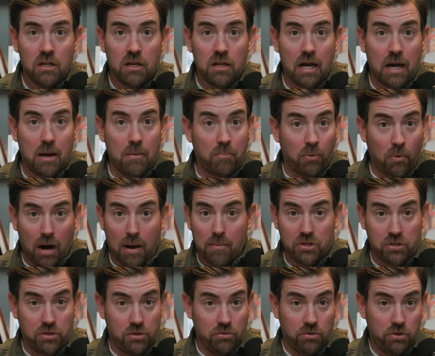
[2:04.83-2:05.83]
I
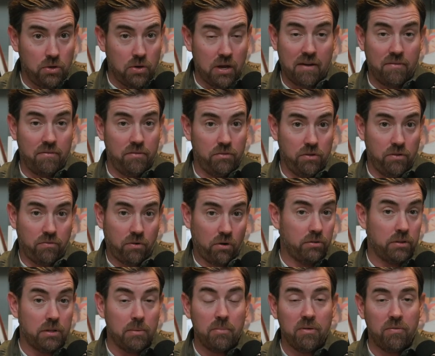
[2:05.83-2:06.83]
promise you, you've
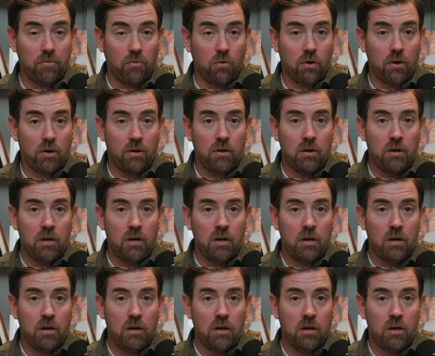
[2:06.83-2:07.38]
heard them before,